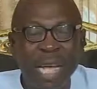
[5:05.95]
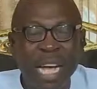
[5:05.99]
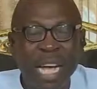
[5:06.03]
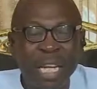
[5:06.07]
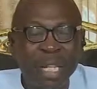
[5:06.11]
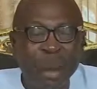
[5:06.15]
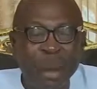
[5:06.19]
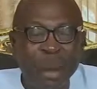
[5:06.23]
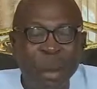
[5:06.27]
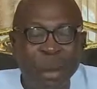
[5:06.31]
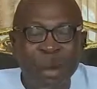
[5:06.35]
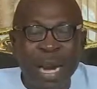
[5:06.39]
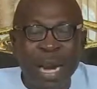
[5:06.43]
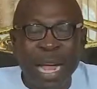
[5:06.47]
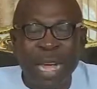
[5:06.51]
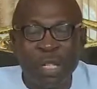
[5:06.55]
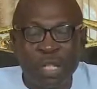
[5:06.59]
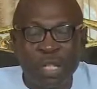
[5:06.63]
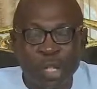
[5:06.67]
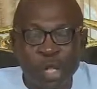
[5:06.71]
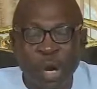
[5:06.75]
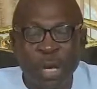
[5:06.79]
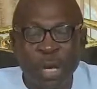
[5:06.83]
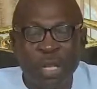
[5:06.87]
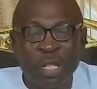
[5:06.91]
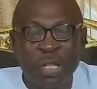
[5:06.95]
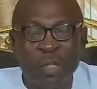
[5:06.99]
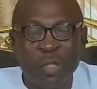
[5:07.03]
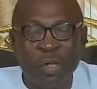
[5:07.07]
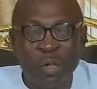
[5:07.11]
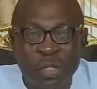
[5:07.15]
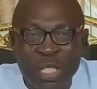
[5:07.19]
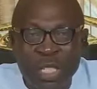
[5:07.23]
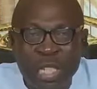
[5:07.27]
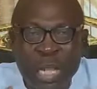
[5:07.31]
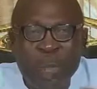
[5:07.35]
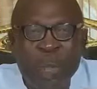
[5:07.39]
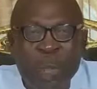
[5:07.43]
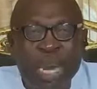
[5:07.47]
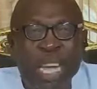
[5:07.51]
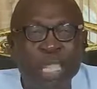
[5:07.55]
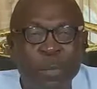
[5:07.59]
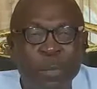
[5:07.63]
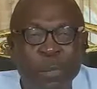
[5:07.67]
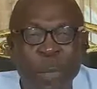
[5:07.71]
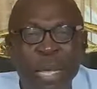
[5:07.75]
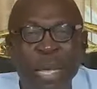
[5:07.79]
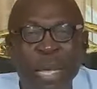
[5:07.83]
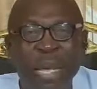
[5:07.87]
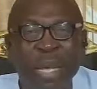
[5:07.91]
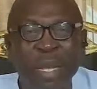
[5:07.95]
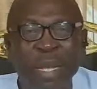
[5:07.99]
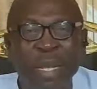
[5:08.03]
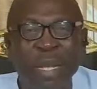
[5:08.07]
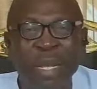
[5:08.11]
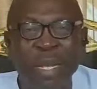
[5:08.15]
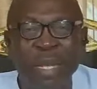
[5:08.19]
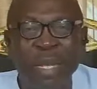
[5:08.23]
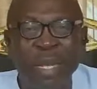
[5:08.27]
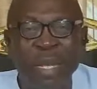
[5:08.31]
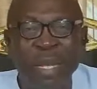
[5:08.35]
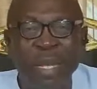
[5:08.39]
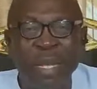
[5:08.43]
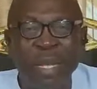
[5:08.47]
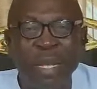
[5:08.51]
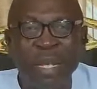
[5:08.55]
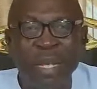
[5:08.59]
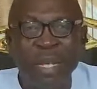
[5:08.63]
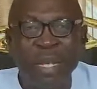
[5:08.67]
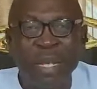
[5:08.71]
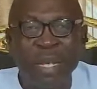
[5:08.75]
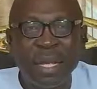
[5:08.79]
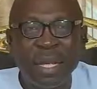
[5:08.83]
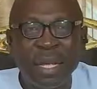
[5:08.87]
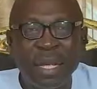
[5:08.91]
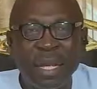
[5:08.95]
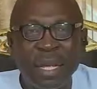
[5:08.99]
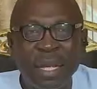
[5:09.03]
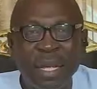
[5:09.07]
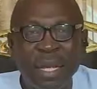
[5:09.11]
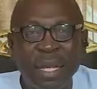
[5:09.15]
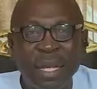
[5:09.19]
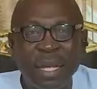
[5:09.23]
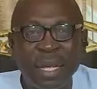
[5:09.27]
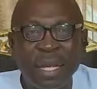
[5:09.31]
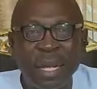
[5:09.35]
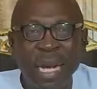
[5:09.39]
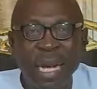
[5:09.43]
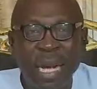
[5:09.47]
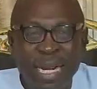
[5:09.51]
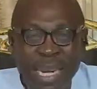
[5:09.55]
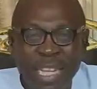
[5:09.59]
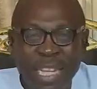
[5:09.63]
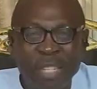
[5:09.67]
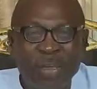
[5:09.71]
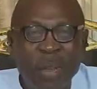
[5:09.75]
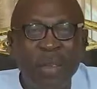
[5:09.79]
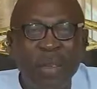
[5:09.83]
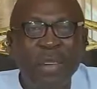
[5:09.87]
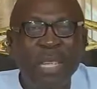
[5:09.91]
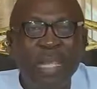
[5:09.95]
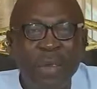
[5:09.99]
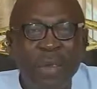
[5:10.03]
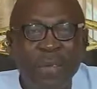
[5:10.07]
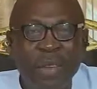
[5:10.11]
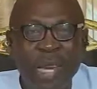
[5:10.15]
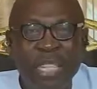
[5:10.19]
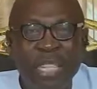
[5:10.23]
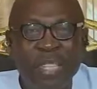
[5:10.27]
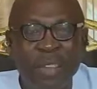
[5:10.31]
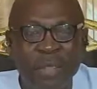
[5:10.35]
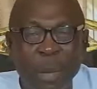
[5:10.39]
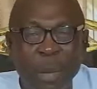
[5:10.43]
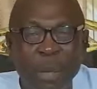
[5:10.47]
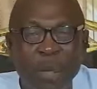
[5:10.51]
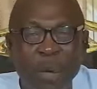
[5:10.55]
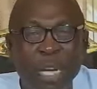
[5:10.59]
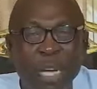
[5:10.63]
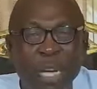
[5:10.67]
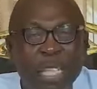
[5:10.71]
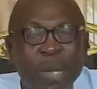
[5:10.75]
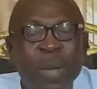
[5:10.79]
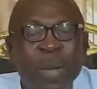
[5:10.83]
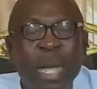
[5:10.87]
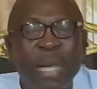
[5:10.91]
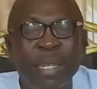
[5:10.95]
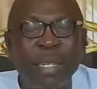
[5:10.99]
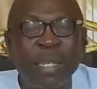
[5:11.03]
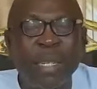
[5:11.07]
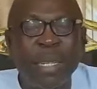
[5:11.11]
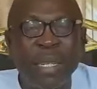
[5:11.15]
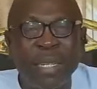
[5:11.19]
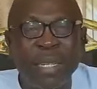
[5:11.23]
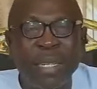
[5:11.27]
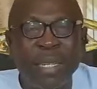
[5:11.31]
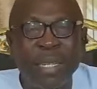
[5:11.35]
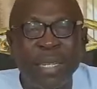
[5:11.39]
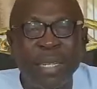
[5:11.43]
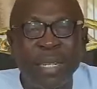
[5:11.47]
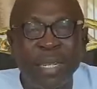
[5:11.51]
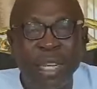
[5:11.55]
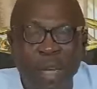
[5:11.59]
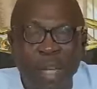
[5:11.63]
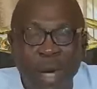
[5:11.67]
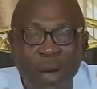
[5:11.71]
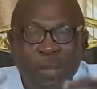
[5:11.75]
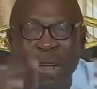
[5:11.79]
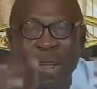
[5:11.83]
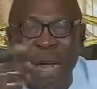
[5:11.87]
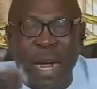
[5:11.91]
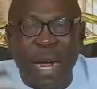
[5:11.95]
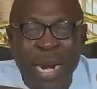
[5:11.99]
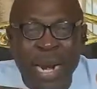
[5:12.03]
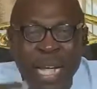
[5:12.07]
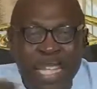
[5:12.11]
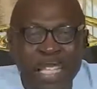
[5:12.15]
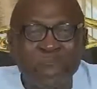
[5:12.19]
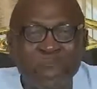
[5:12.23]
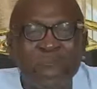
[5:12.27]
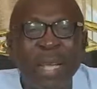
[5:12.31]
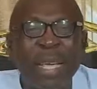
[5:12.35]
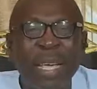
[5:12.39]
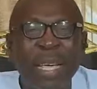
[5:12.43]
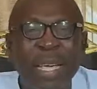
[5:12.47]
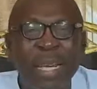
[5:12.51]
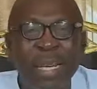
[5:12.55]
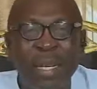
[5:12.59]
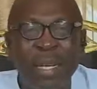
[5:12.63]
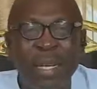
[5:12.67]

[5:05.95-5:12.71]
And though people are shocked to see him not speaking. And that's why the dividends of democracy we are seeing. The governor cannot speak.